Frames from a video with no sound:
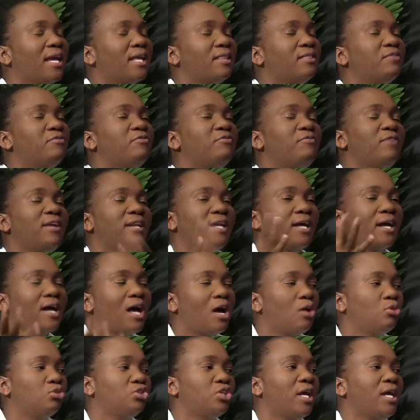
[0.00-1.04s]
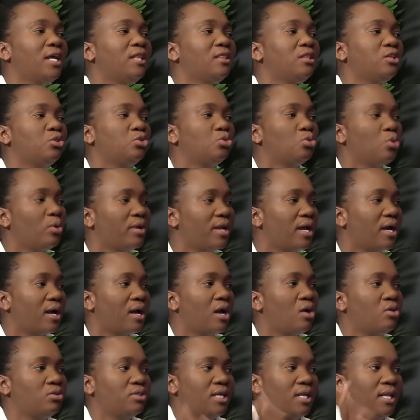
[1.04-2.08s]
like the Venda culture and the Shona
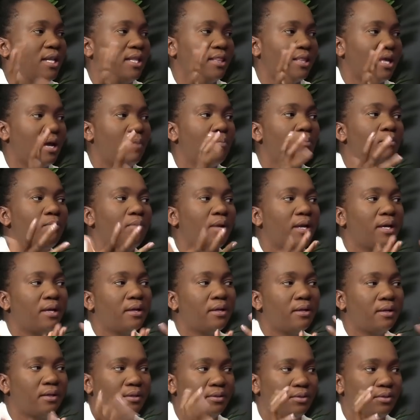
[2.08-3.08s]
culture, they are like,